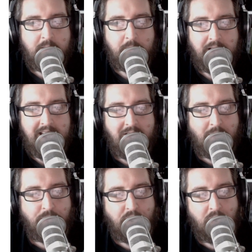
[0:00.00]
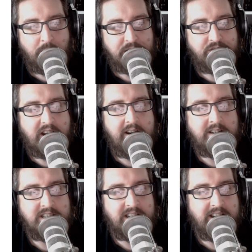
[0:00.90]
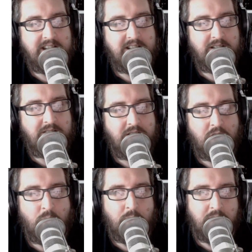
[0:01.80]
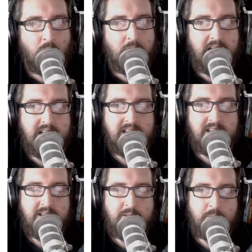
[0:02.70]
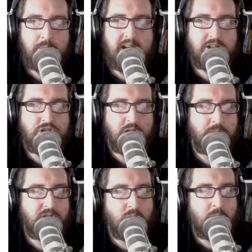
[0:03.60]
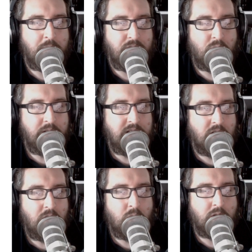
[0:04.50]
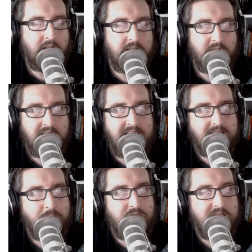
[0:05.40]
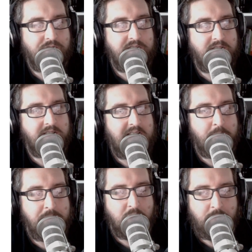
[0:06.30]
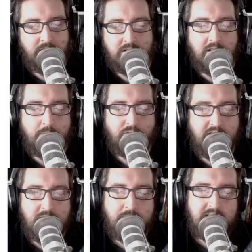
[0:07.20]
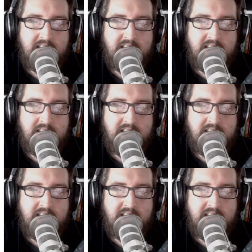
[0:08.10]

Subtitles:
play around with a whole bunch of characters that in no real way match up to what we've already got, or kind of link themselves into that Bilbo time frame,